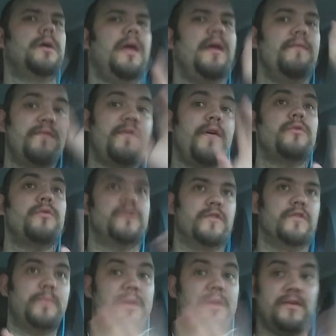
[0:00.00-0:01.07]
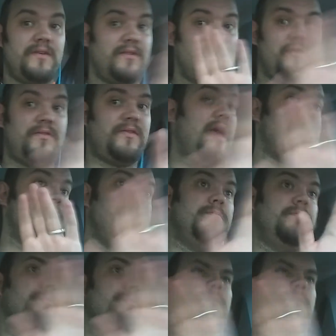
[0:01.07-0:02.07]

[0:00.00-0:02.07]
in focus because it's the same